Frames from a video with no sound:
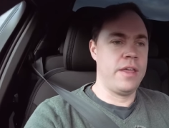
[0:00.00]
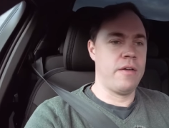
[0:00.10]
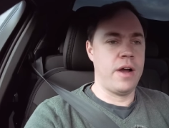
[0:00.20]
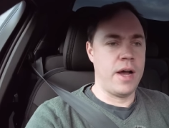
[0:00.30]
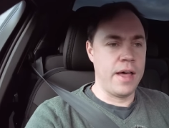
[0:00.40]

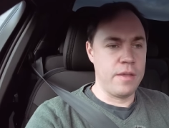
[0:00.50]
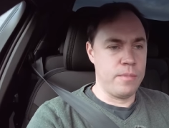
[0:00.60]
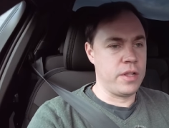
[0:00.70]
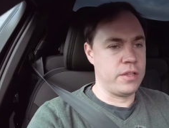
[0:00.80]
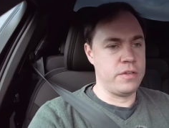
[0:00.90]
there are other
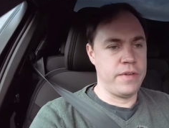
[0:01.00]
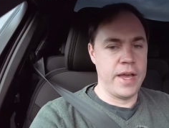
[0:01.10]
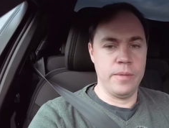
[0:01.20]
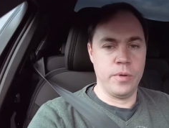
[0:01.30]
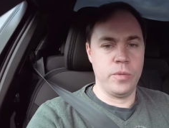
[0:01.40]
models
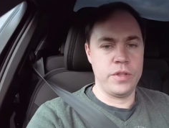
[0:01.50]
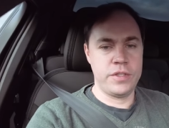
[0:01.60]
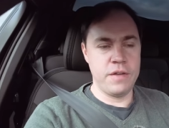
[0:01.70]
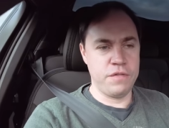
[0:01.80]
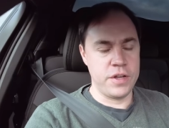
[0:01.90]
available with
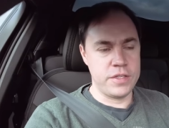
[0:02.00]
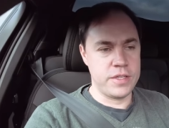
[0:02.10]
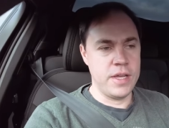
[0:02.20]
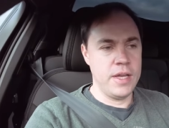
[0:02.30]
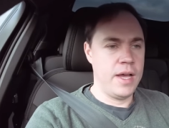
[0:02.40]

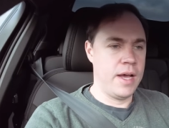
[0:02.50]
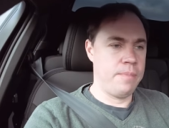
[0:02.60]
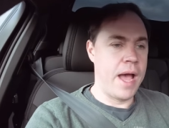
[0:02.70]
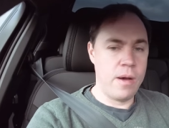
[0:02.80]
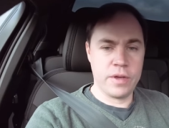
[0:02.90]
different uh,
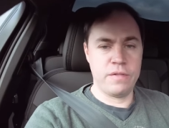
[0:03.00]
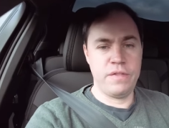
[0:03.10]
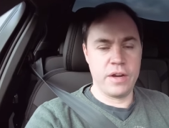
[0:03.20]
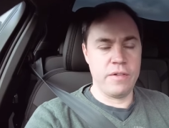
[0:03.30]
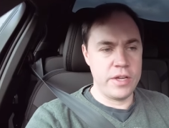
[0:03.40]
power
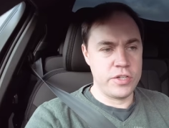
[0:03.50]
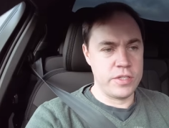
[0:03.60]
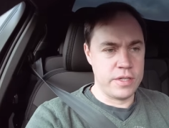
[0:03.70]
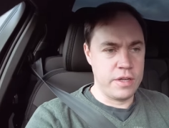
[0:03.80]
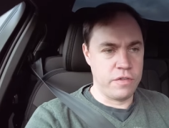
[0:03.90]

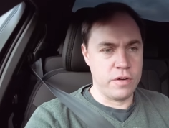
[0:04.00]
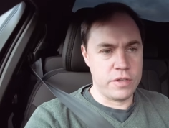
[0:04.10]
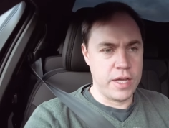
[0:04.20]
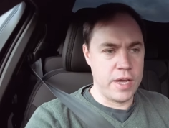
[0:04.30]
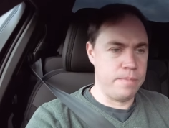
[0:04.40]
configurations and
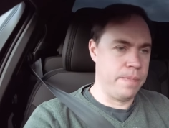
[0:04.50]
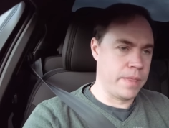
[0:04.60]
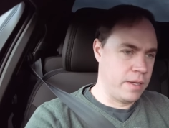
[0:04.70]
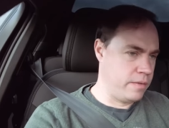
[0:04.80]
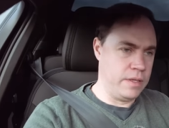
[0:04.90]
different uh,
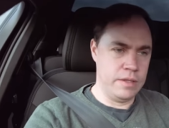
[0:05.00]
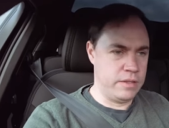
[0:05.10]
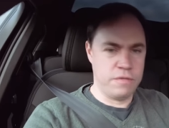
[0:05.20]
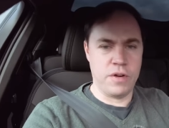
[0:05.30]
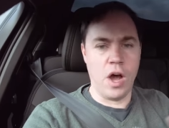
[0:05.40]

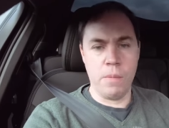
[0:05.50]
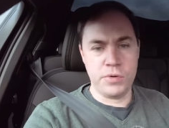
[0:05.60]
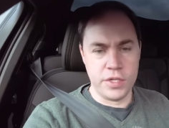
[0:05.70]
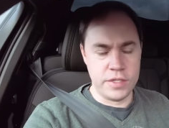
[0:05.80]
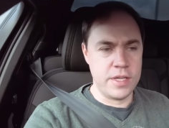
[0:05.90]
different
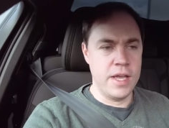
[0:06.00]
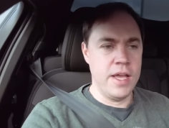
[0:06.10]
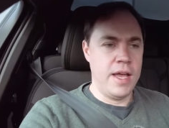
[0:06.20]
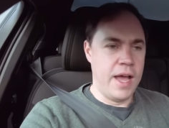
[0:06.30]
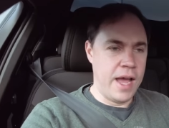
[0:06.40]
options.
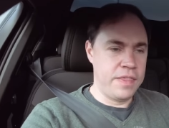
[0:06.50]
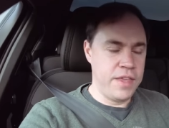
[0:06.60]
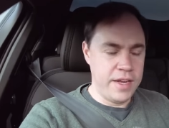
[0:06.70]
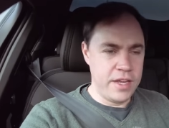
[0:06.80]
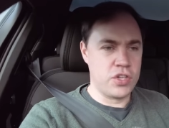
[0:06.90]
At
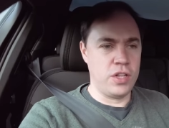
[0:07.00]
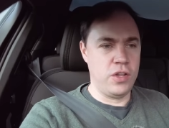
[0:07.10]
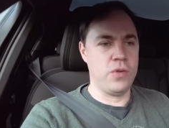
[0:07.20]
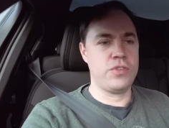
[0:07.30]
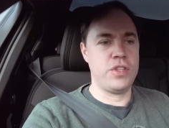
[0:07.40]
the initial
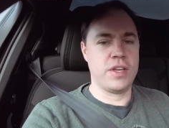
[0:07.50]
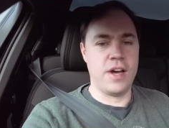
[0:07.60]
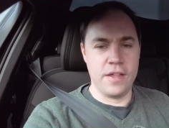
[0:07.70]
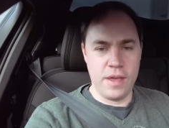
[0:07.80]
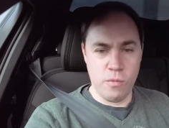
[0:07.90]
launch of the
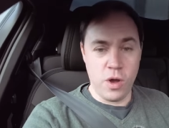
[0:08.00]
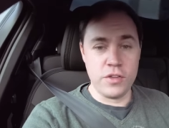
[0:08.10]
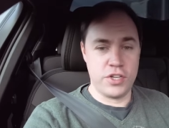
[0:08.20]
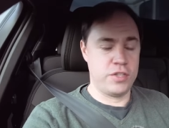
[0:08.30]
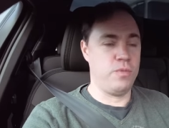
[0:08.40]
car, there
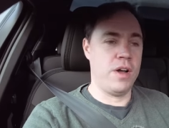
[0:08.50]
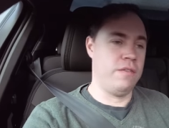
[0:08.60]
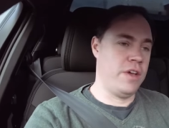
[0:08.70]
was just one